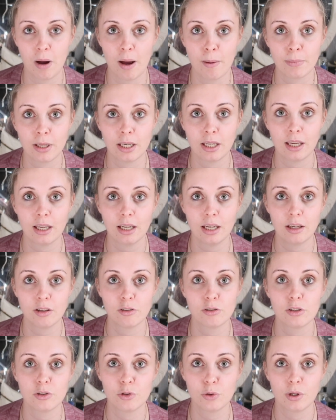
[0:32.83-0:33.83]
I'm gonna get
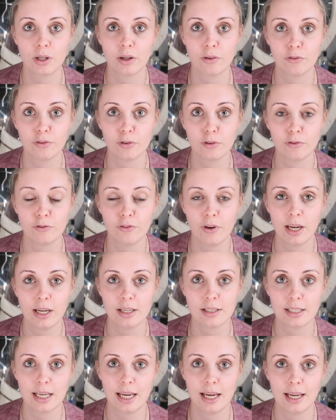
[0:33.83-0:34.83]
into doing a full
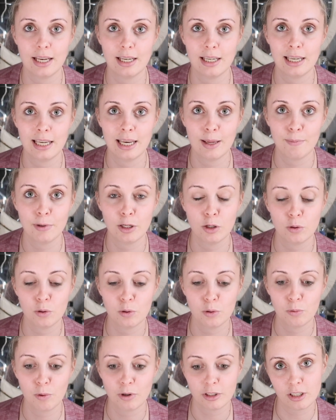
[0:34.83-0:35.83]
face and let me
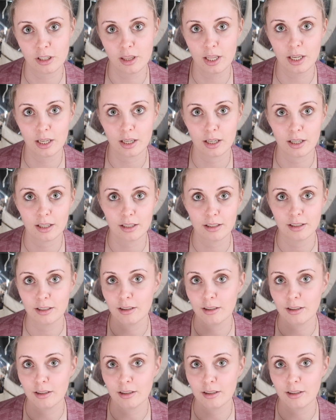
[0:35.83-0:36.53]
know what you think,